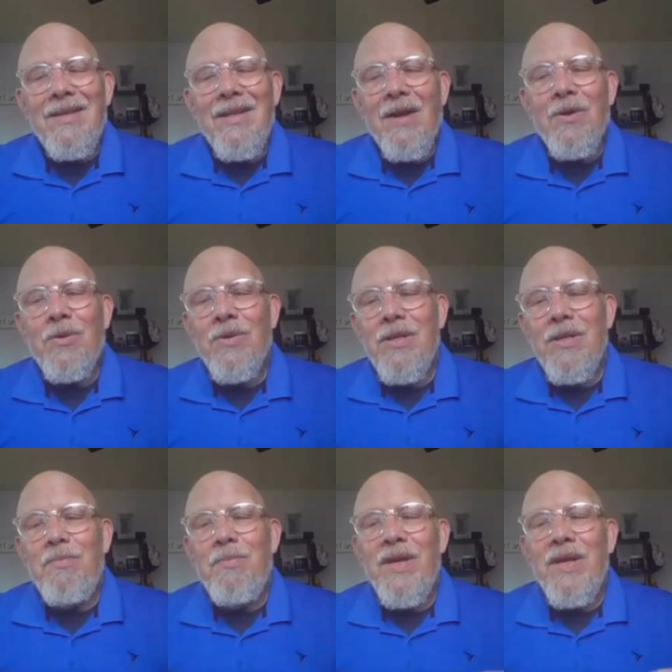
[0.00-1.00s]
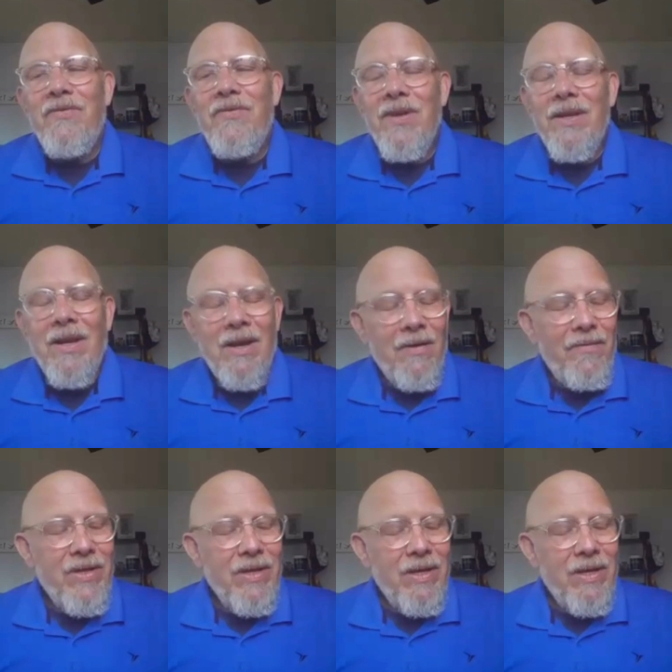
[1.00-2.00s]
not only the benefit
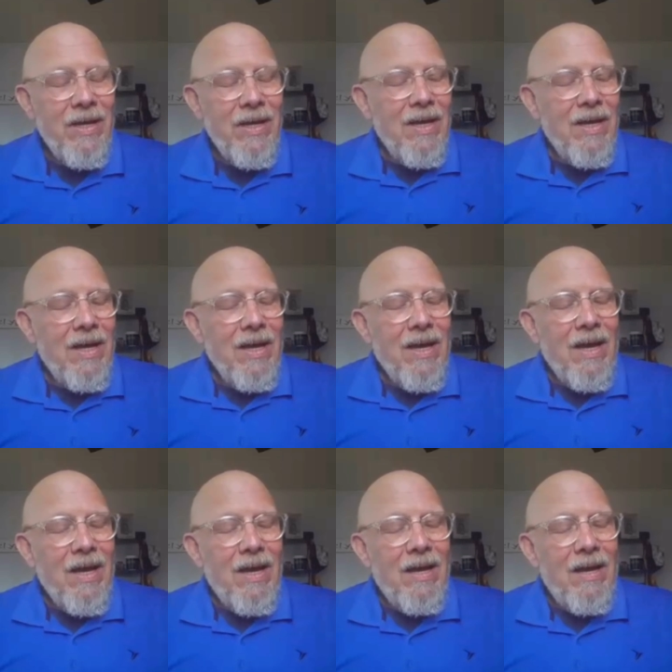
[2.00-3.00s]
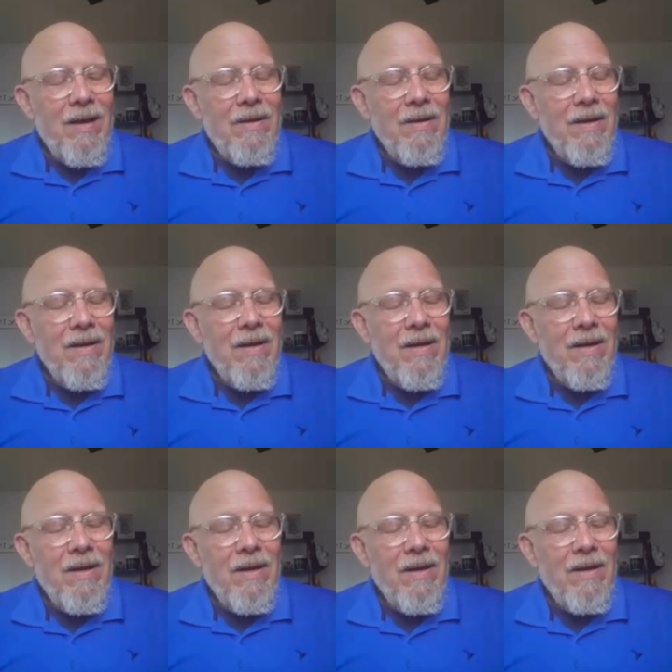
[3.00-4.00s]
of the uh,
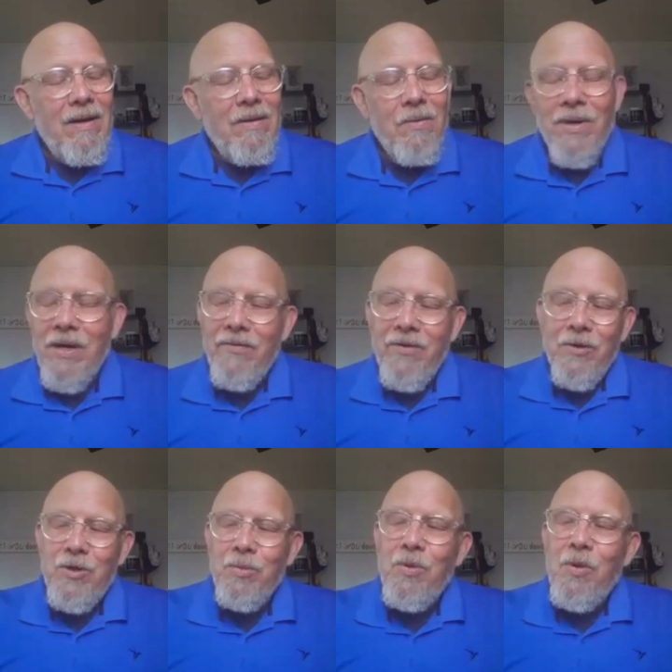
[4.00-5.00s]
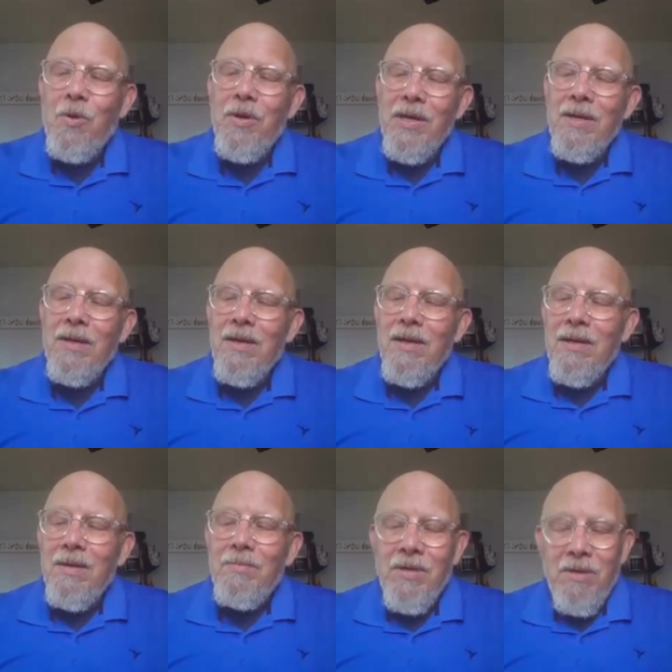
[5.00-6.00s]
whatever you're supporting,
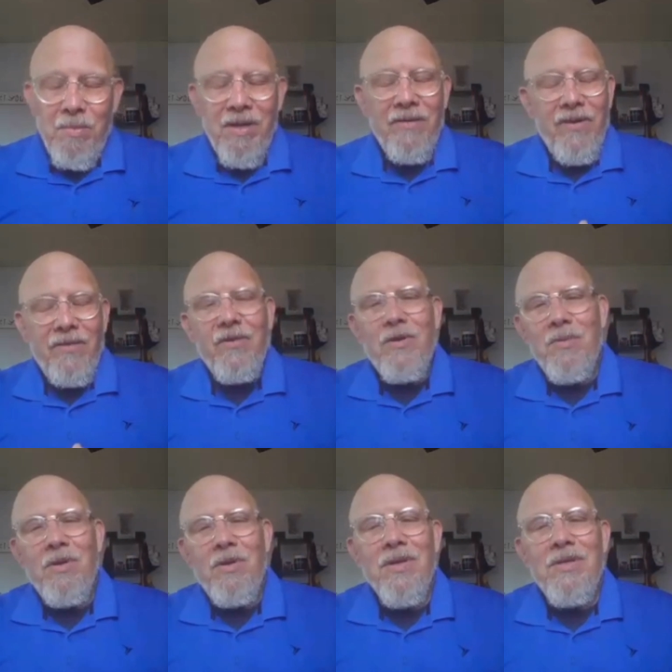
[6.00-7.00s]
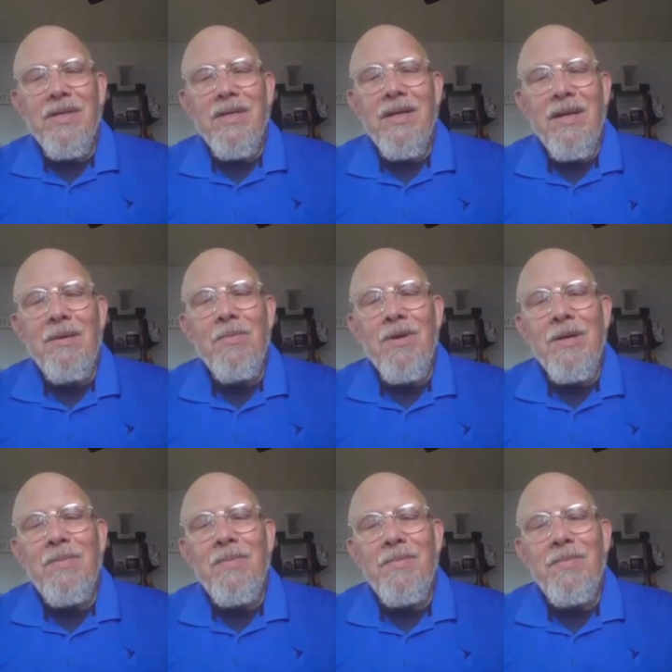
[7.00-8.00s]
but the benefit of community and
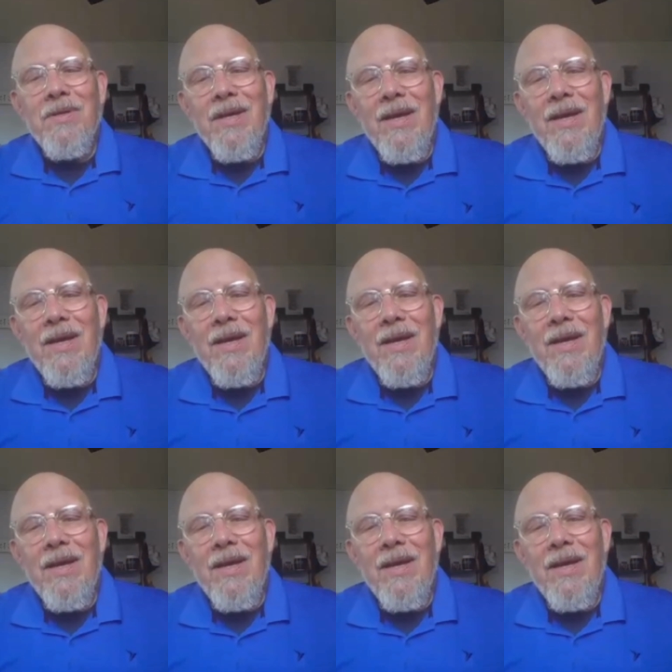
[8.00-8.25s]
bringing people